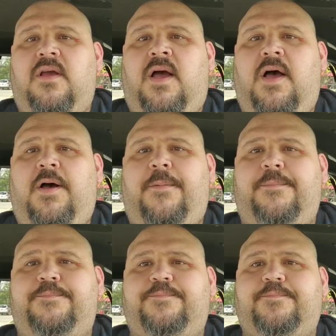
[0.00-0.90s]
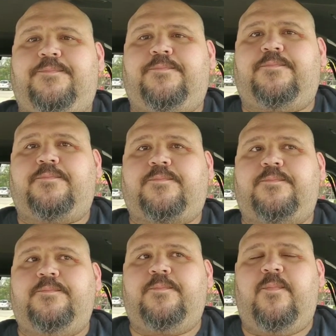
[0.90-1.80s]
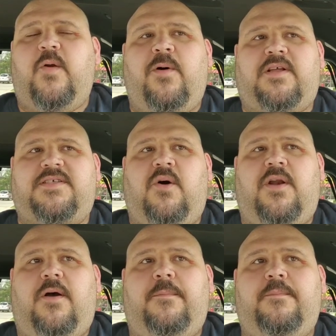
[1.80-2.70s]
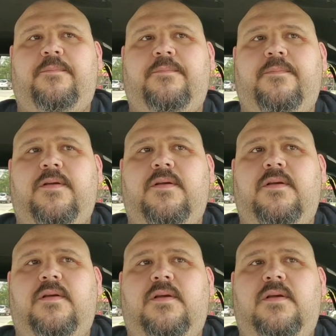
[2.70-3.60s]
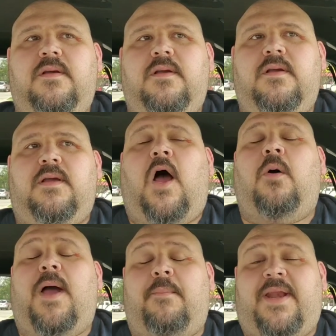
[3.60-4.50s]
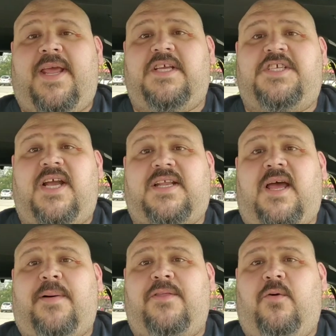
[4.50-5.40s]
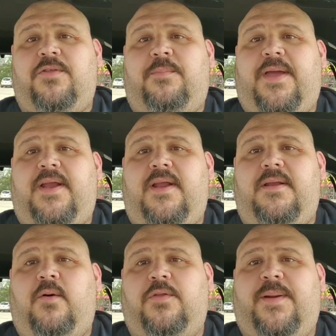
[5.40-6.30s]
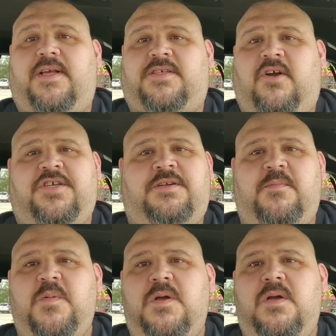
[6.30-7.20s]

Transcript: Um, what else is going on? Oh, have my knees checked out by the orthopedic, orthopedic surgeon.